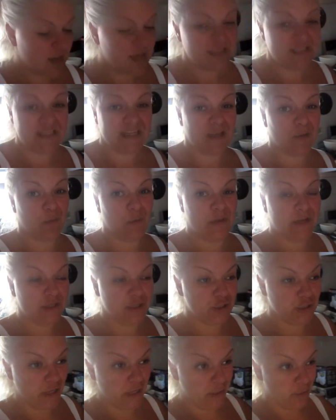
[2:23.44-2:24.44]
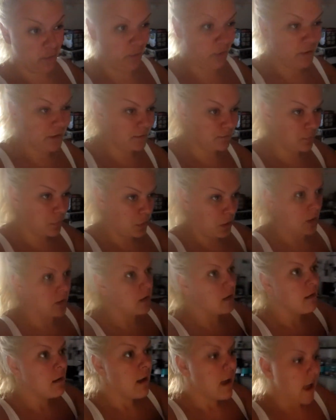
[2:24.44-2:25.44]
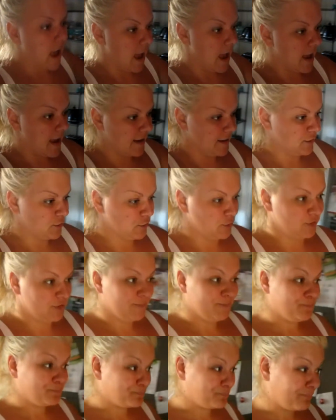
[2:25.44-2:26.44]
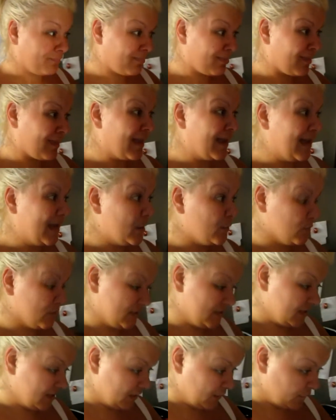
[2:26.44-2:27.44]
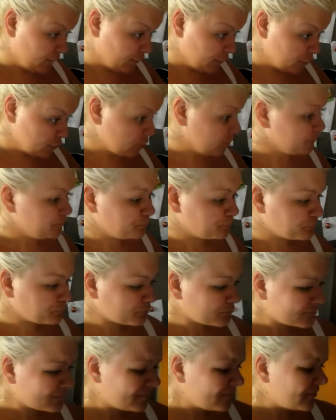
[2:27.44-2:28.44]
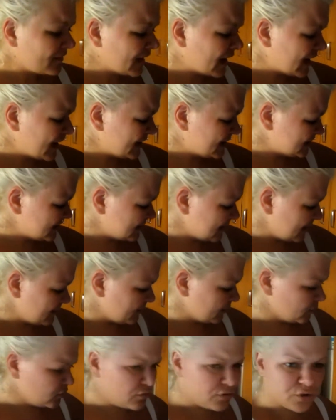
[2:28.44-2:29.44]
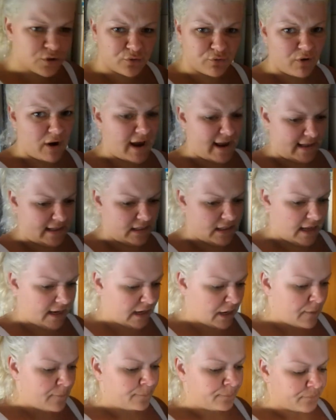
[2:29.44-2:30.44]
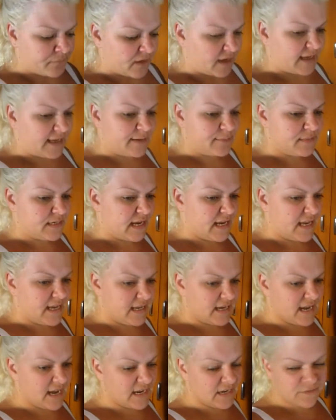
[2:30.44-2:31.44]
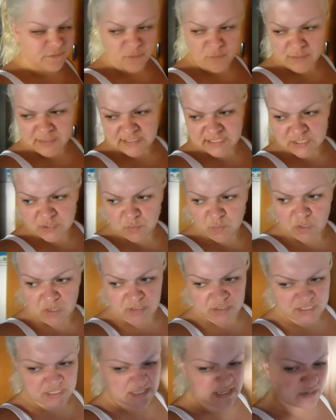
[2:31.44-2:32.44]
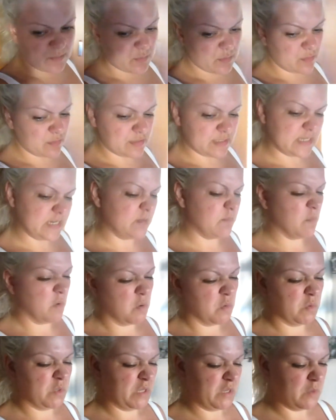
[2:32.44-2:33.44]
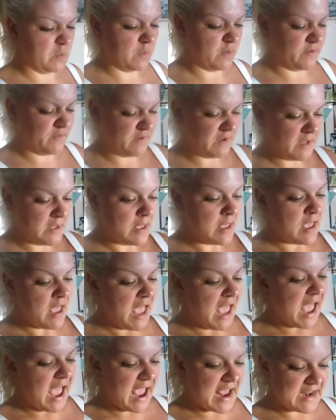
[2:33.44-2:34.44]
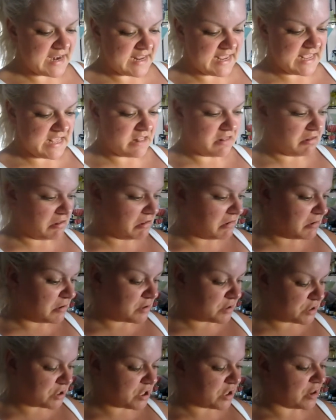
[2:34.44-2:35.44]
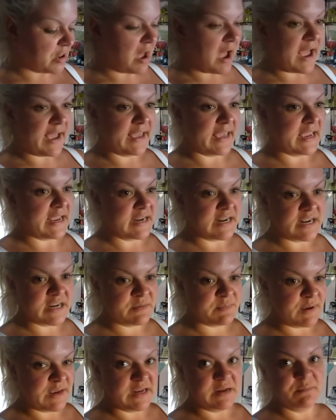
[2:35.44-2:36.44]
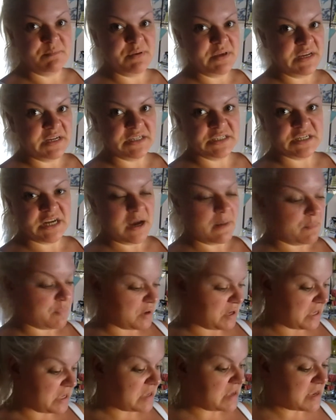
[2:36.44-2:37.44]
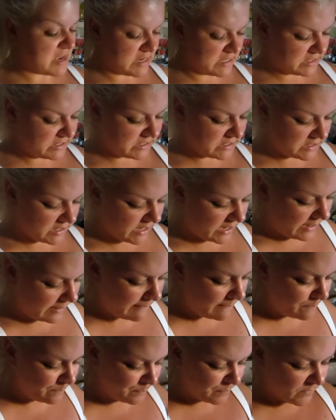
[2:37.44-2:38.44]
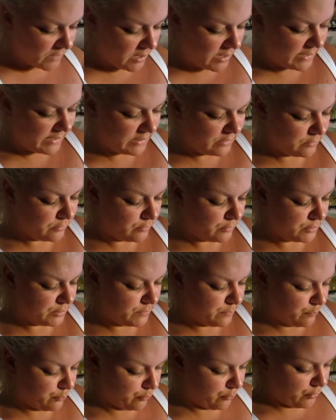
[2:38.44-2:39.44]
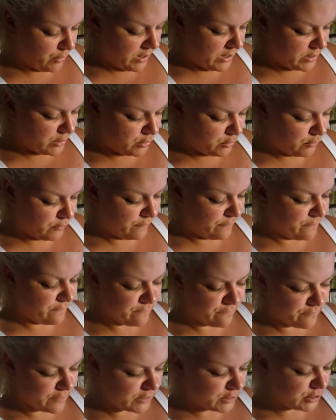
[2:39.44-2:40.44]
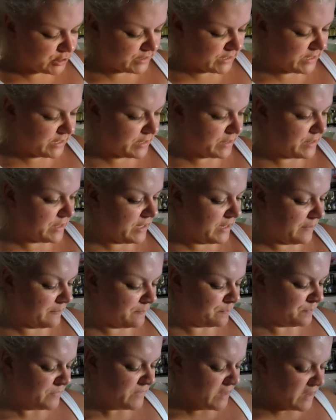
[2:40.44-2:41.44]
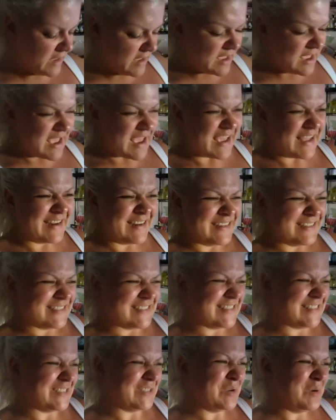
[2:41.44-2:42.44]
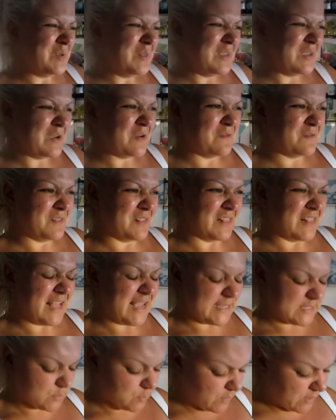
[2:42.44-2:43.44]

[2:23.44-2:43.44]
second week in January and it was still in the fridge. And it looked great. Like, I kept taking it out every once in a while to see whether it was getting moldy or whatever. And it looked like it had been picked up yesterday. Like, it looked brand new, fresh as anything. And slowly over the last